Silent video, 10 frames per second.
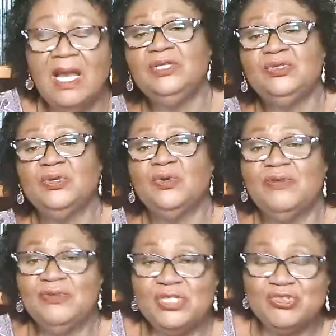Due to
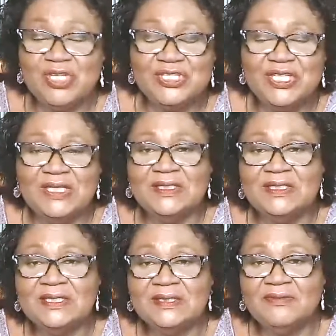COVID
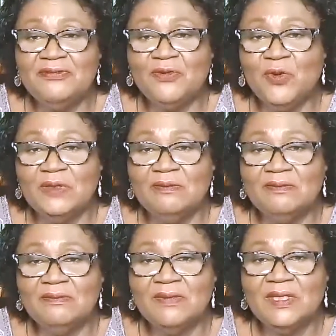restrictions, we've
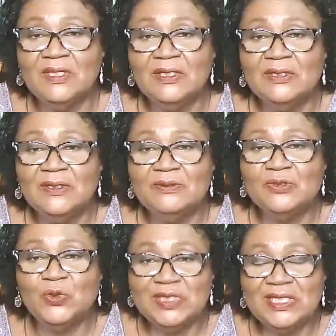gone
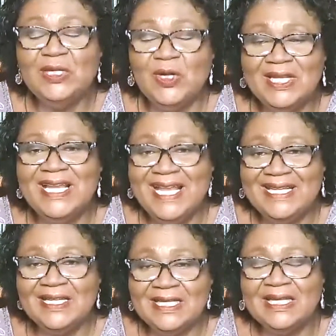totally
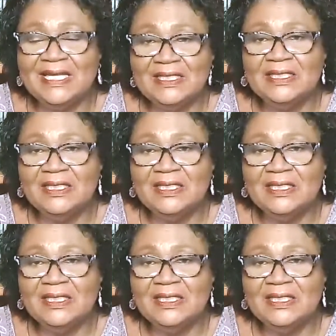online again.